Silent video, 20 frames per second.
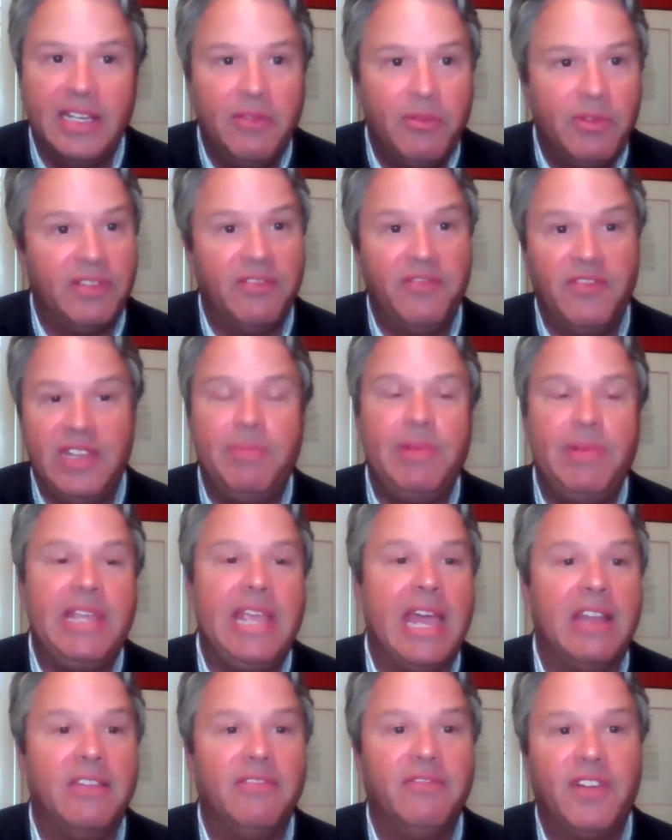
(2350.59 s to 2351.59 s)
the
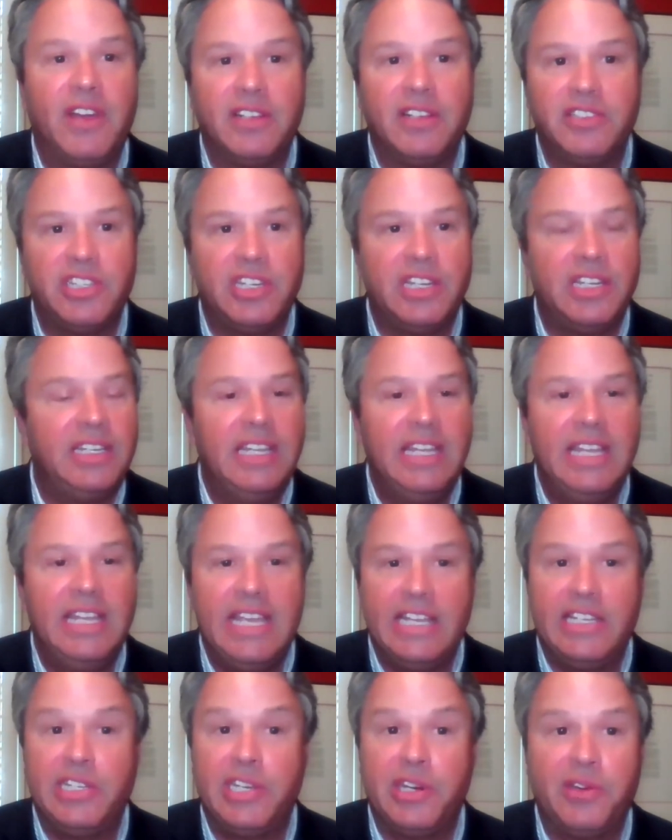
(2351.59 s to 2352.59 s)
VPN function,
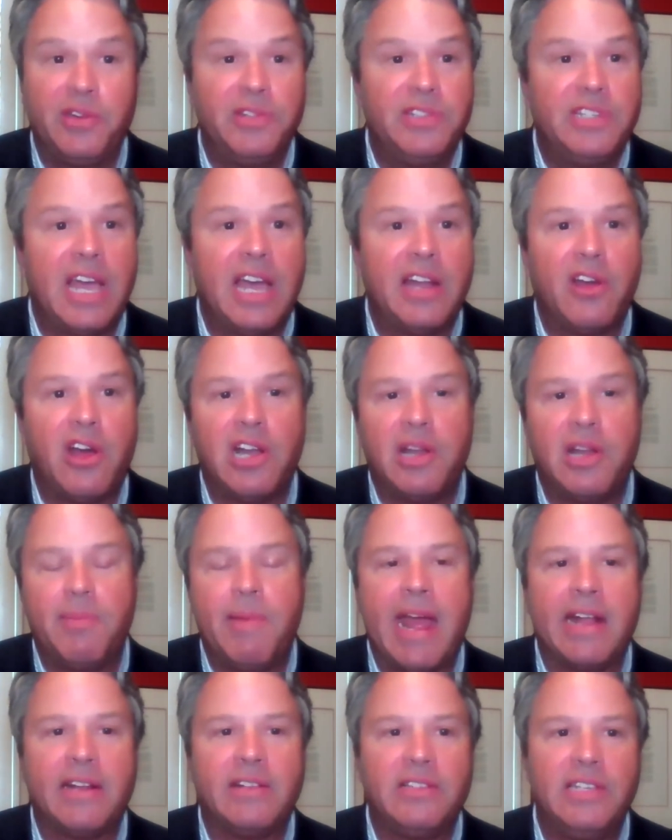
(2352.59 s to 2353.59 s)
it turns on
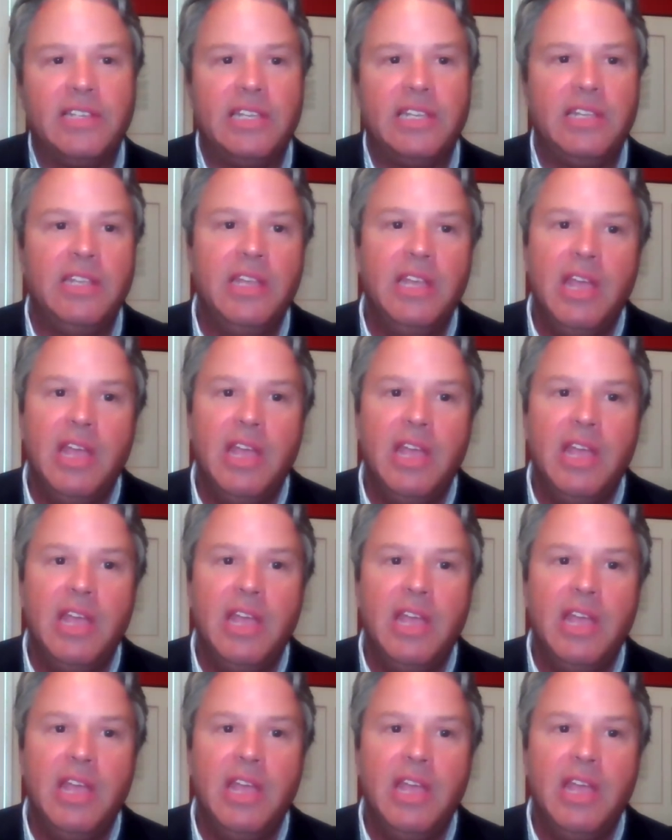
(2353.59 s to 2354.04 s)
automatically.